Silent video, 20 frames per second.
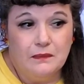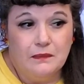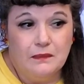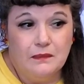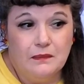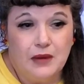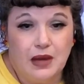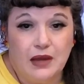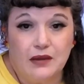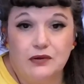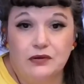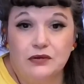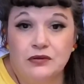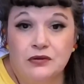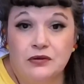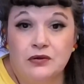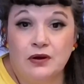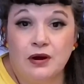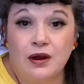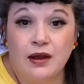I couldn't
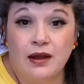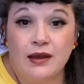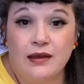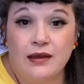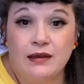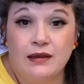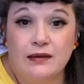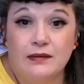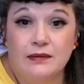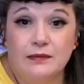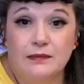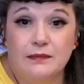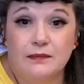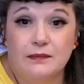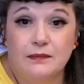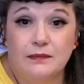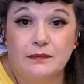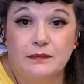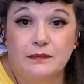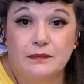cry.
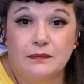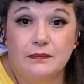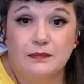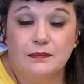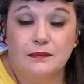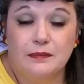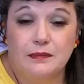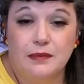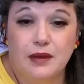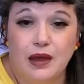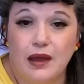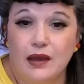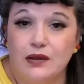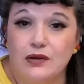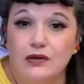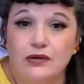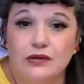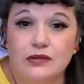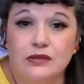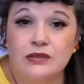I
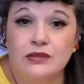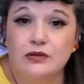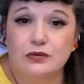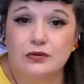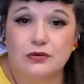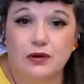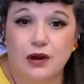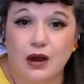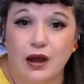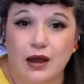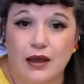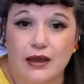couldn't cry.